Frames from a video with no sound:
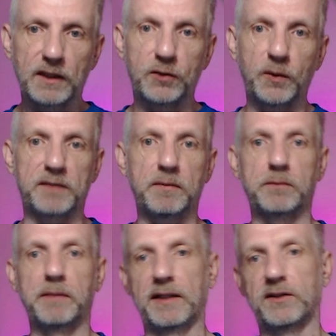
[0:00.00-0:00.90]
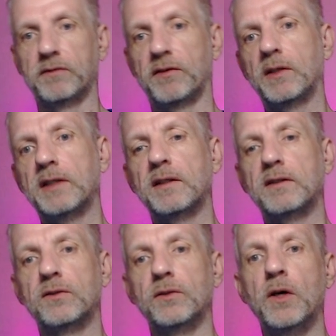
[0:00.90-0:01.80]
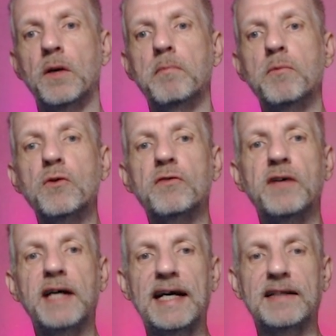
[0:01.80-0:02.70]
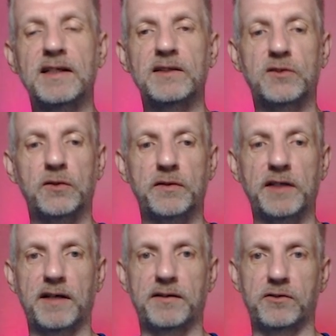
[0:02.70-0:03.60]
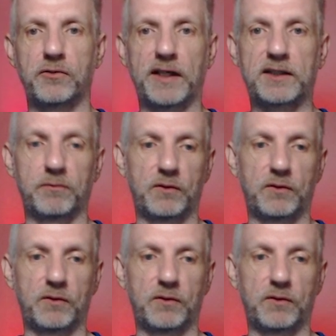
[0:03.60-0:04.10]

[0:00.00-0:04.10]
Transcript: Twist, much better. So if I wanted her to move her head to the other direction,